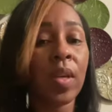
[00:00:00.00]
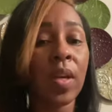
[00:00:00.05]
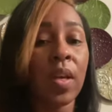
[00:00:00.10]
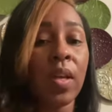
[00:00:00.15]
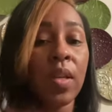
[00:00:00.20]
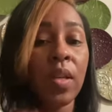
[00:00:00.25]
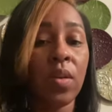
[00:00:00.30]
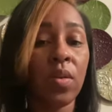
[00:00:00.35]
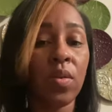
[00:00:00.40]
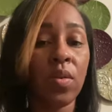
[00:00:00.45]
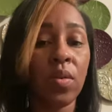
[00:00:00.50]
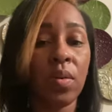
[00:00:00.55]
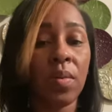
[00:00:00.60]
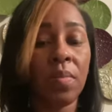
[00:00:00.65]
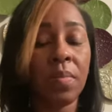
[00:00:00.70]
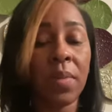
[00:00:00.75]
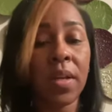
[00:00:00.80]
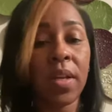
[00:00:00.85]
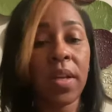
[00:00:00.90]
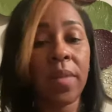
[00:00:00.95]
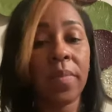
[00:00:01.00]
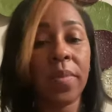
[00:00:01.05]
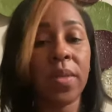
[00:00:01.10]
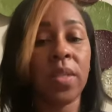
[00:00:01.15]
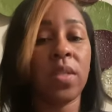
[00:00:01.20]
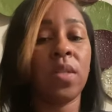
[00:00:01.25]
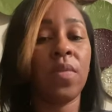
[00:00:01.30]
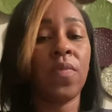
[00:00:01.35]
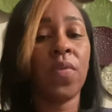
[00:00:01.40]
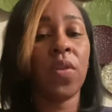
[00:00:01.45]
Hello, my name is
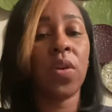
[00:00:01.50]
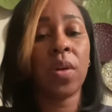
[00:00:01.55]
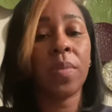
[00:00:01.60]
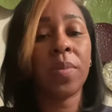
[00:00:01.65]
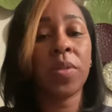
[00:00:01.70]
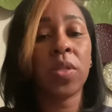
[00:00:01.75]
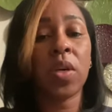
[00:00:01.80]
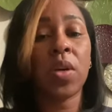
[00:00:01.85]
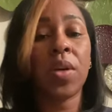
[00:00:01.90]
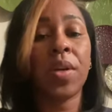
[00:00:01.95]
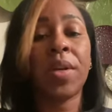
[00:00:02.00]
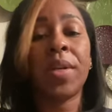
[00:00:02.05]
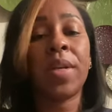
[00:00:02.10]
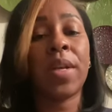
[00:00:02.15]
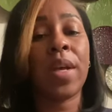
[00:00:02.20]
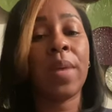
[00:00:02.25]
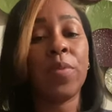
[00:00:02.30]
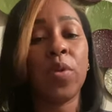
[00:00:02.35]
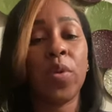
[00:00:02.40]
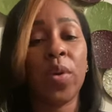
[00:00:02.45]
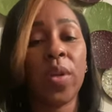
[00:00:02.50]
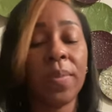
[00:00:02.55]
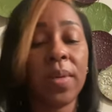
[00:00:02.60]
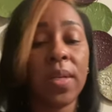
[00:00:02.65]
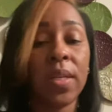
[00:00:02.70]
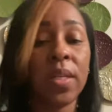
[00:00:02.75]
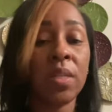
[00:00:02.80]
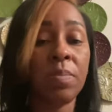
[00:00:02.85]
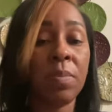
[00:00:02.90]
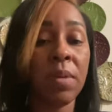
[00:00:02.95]
Tavera Upshaw, and I'm going to
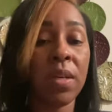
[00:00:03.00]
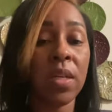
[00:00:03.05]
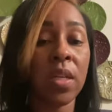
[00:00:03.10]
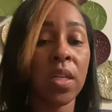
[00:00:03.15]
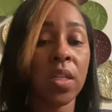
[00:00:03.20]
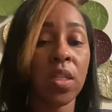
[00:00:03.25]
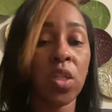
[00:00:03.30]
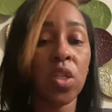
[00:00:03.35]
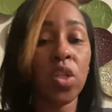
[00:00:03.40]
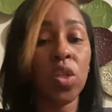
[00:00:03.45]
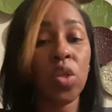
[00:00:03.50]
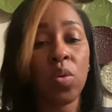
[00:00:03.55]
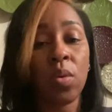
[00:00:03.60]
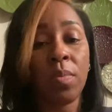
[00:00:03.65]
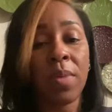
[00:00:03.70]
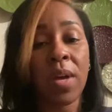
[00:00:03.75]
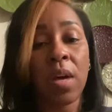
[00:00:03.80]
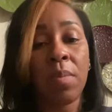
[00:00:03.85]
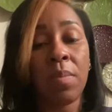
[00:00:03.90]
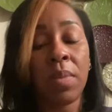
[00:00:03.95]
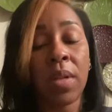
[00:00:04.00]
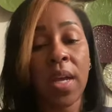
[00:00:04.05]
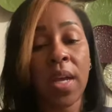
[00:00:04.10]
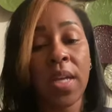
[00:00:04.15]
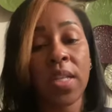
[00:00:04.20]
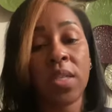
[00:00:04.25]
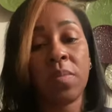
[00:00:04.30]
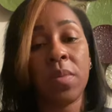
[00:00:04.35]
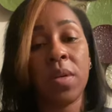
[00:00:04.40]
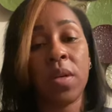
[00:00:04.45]
be speaking to you about
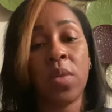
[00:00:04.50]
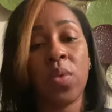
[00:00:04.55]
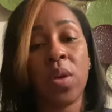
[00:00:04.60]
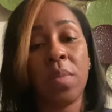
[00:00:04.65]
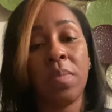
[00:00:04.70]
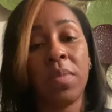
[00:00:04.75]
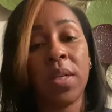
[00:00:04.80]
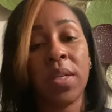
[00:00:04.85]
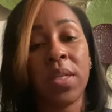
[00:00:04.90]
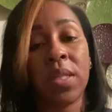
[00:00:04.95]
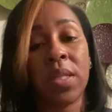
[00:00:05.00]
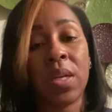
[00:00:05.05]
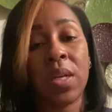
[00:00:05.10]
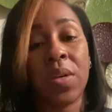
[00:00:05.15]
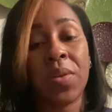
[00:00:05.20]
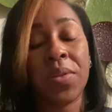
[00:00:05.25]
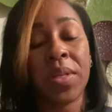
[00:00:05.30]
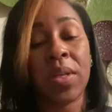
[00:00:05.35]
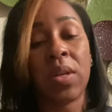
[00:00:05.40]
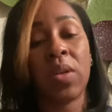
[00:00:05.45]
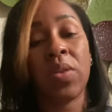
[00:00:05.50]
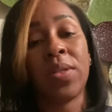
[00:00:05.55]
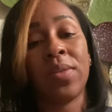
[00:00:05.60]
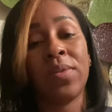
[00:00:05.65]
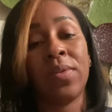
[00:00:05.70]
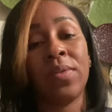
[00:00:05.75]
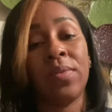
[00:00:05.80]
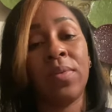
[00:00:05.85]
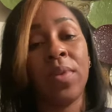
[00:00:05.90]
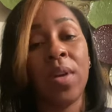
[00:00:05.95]
plasma and red blood cells and
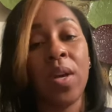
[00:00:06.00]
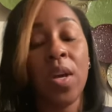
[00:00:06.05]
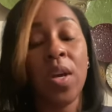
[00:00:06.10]
also